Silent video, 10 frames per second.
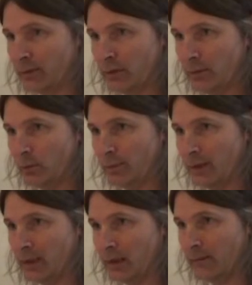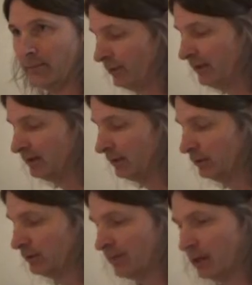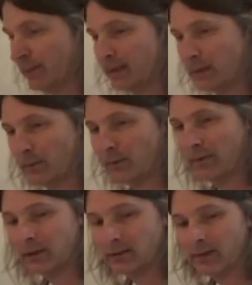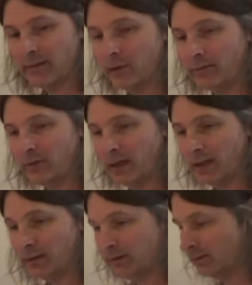one would be three singles followed by a double. That's a five-note phrase.